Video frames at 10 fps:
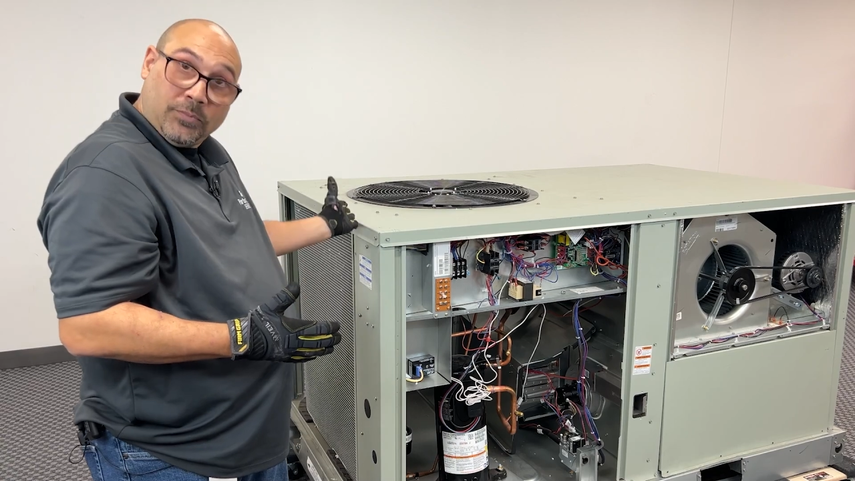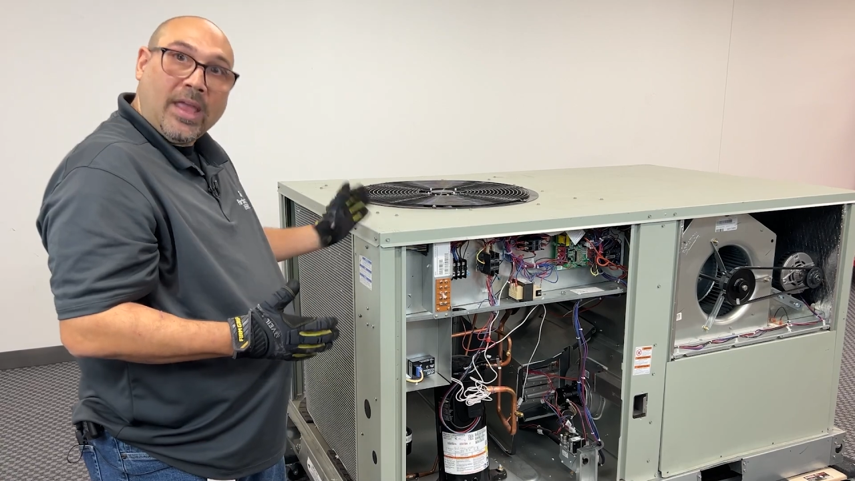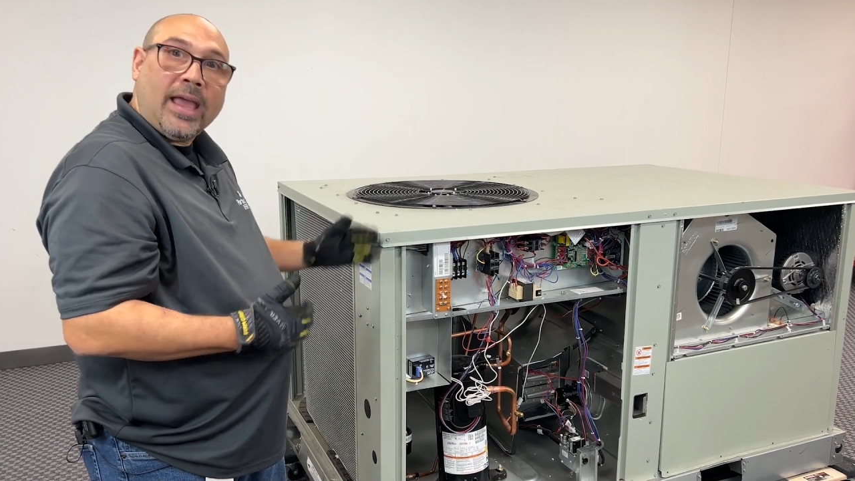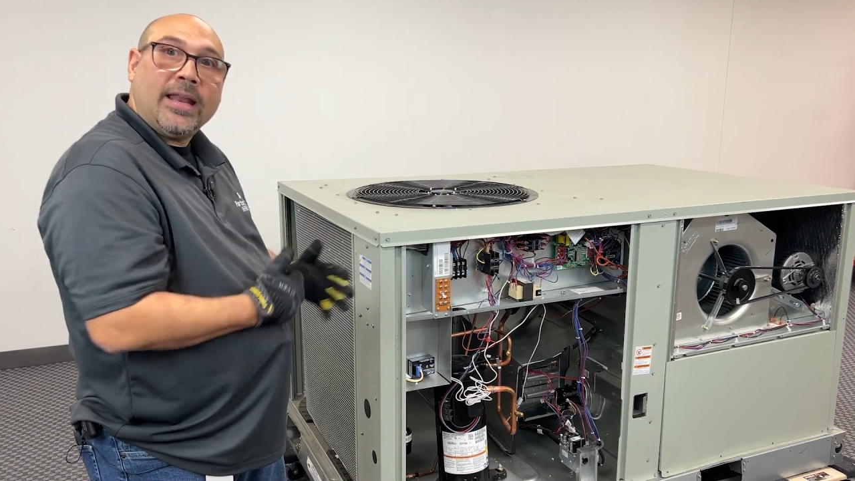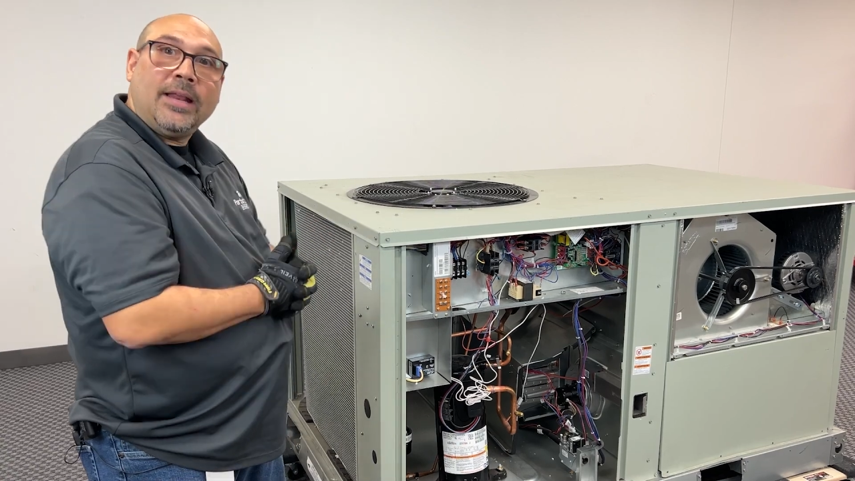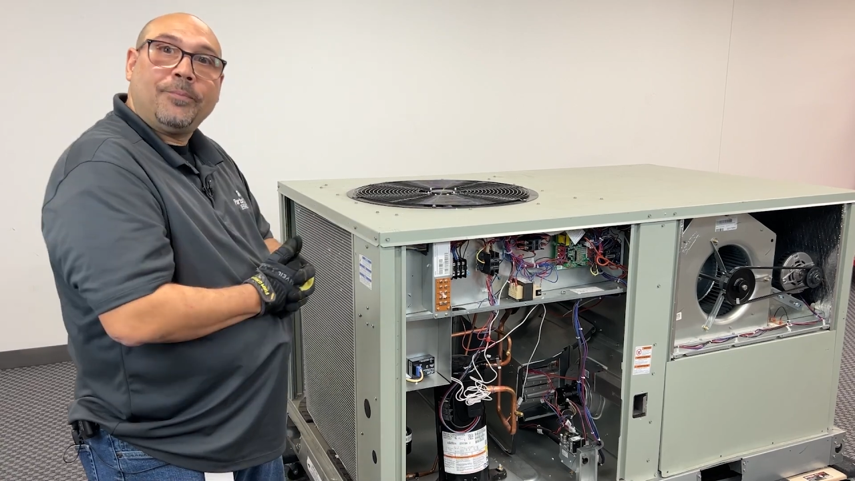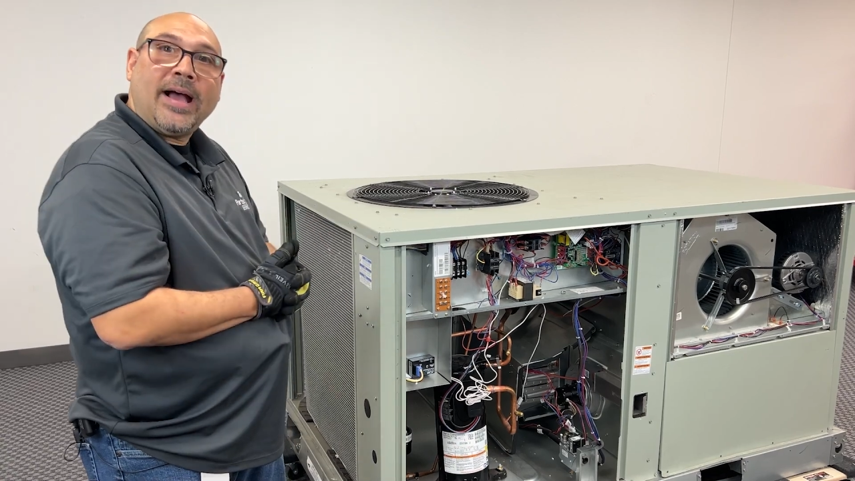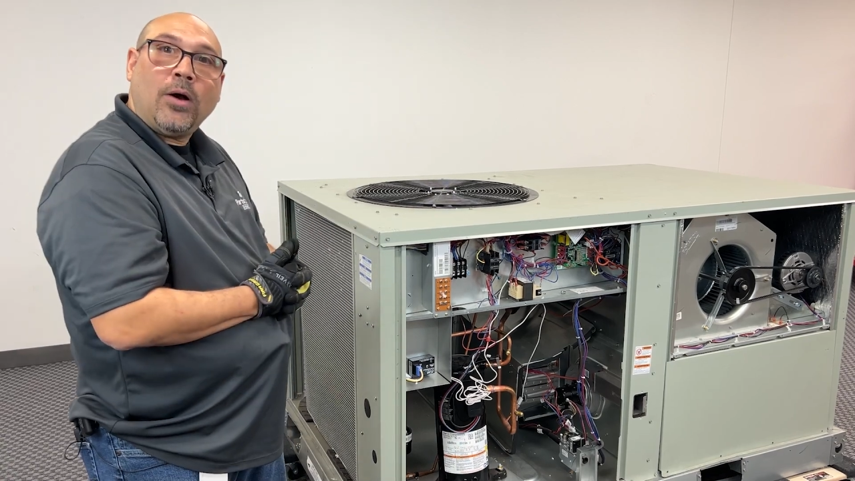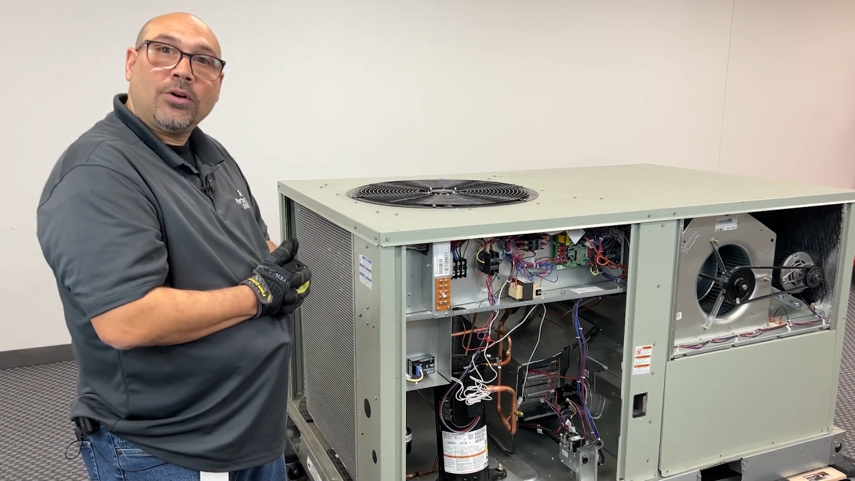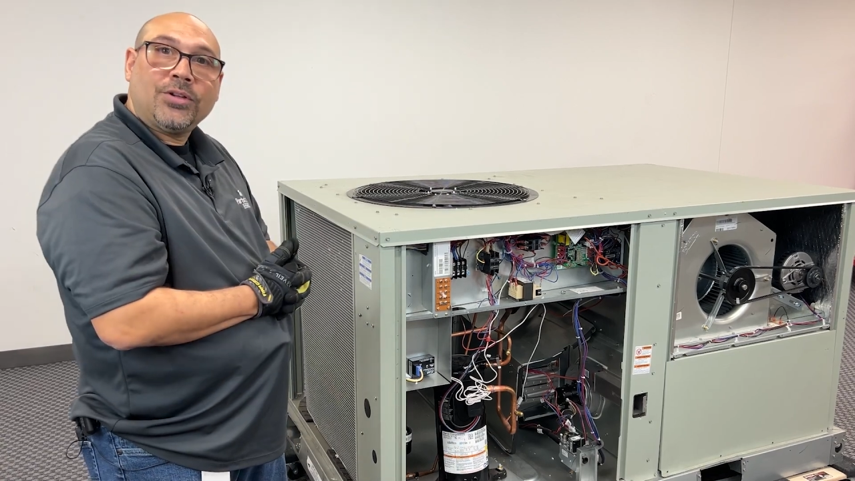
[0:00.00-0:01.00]
add
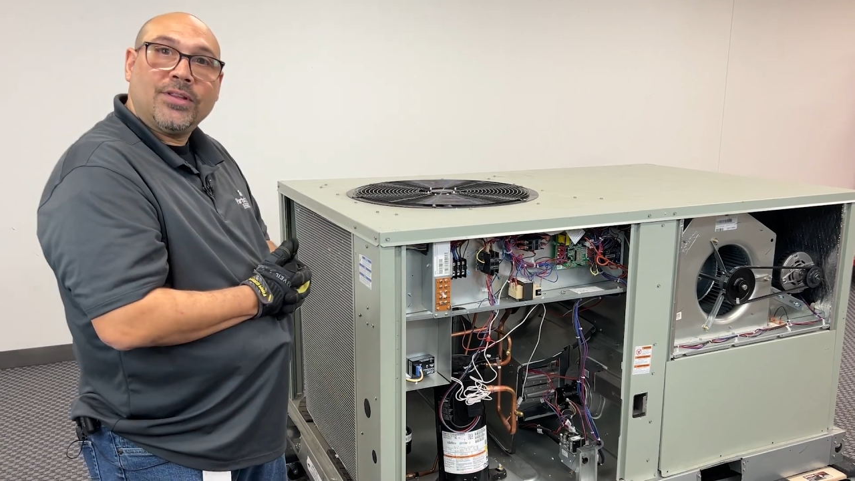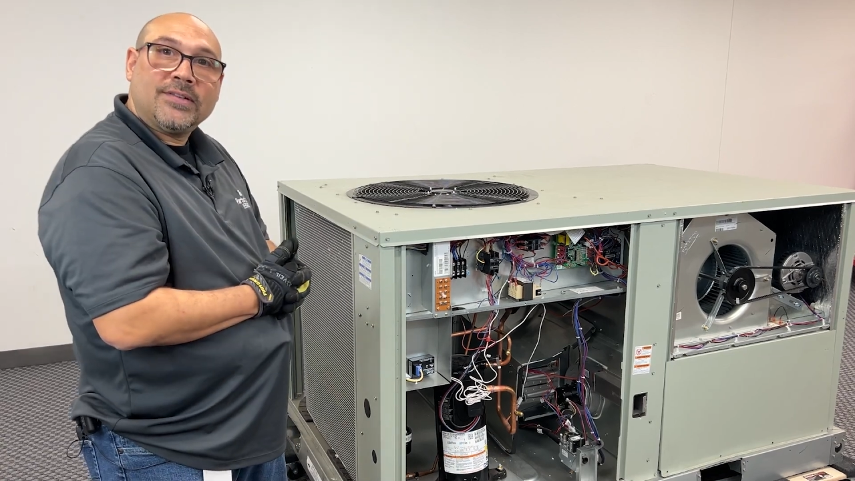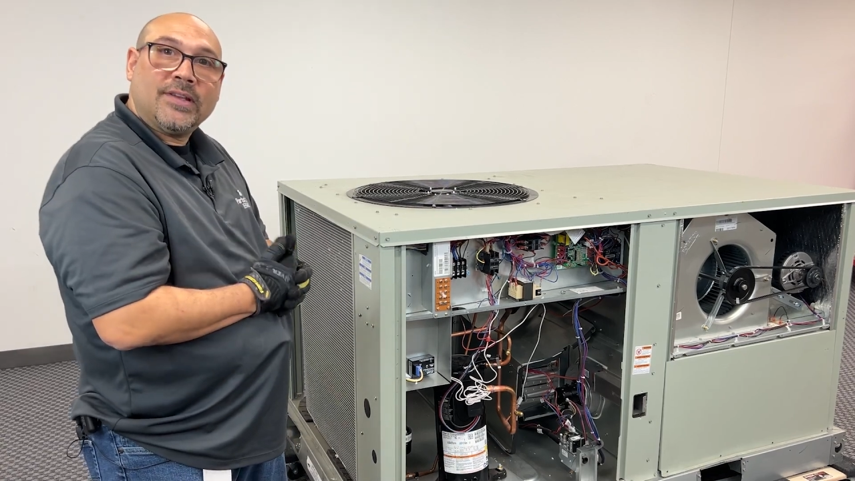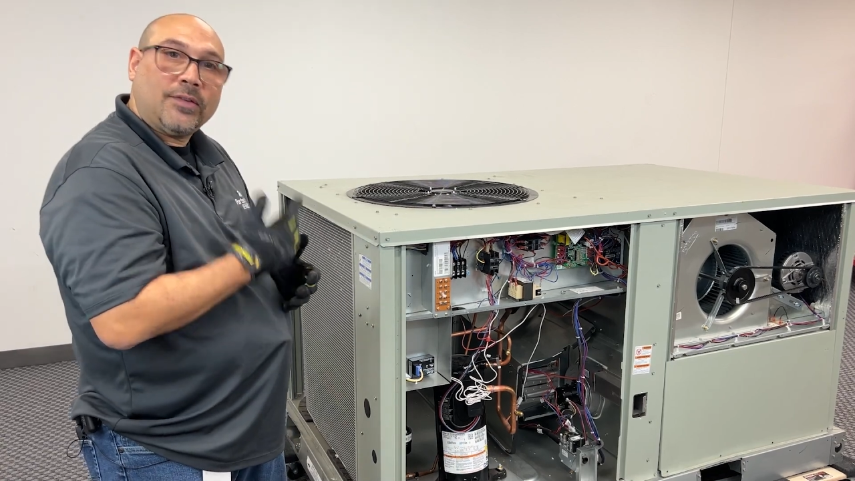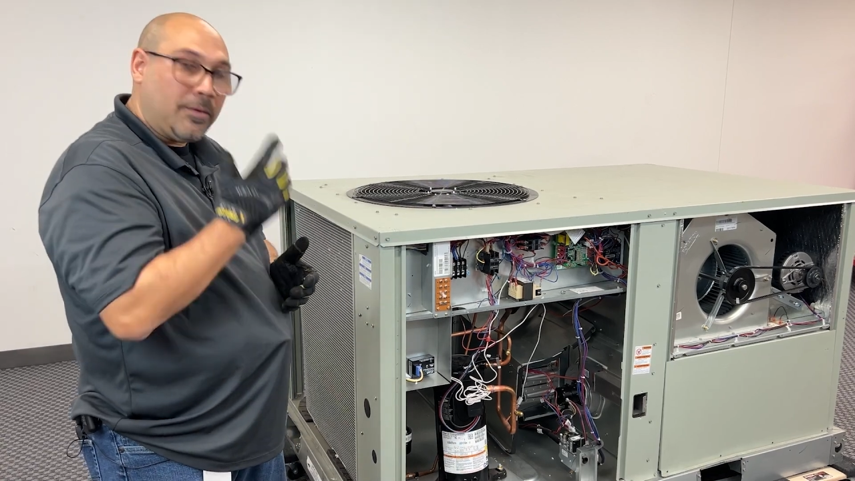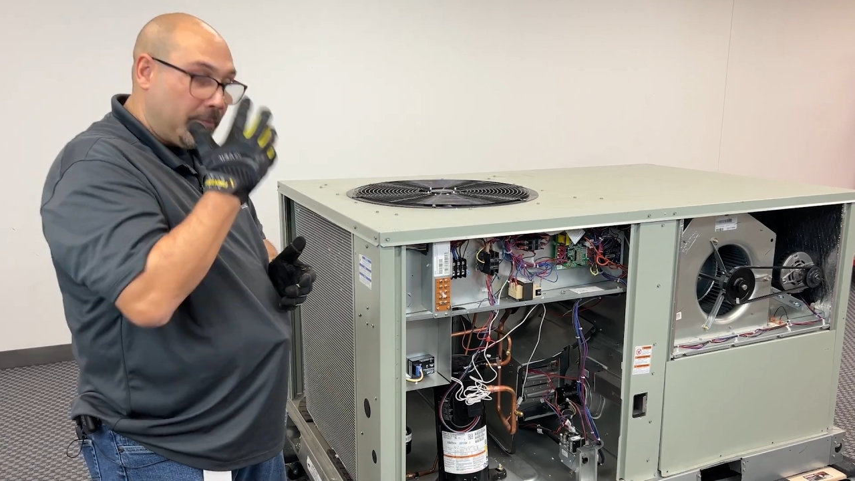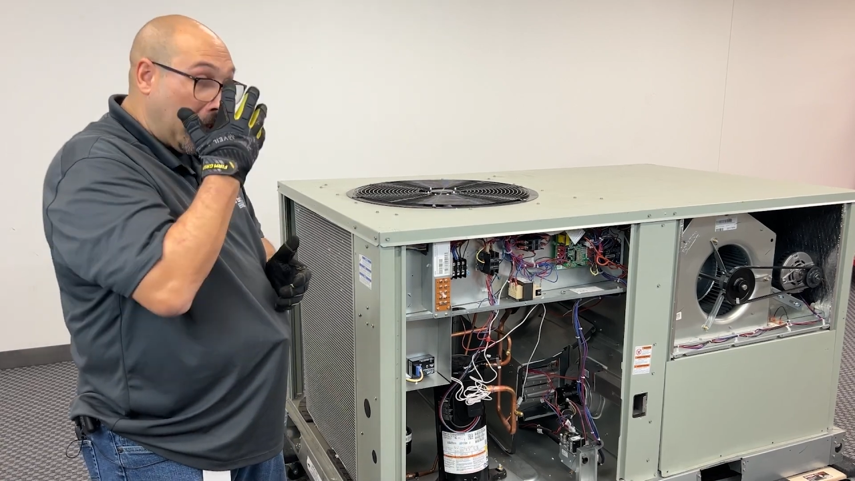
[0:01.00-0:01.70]
power to the system.